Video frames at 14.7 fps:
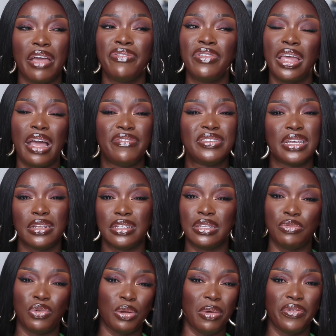I feel like I've said this
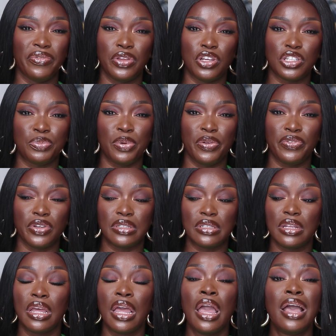in one of my videos
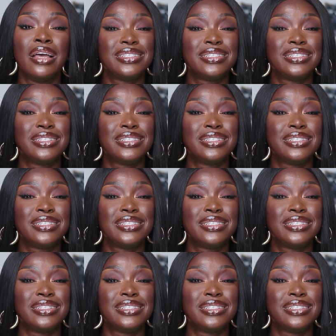previously.